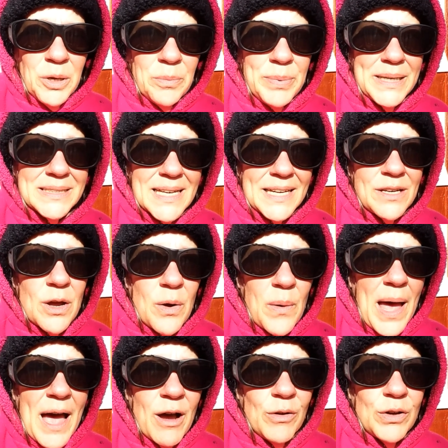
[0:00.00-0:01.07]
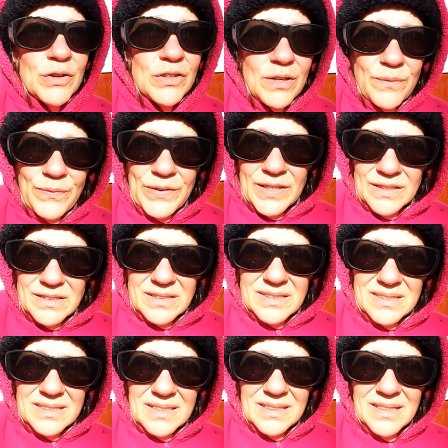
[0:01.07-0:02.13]
because I know how good it
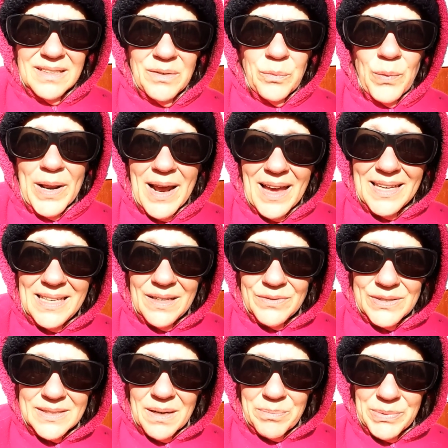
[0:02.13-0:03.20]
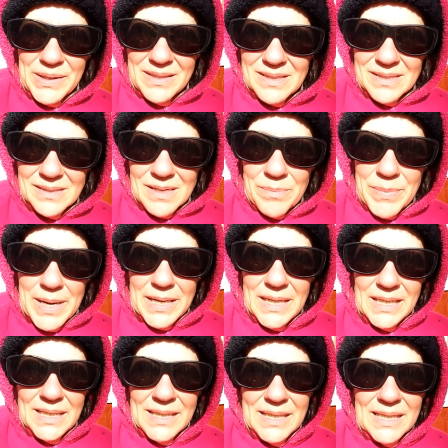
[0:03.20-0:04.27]
feels when I give something to somebody.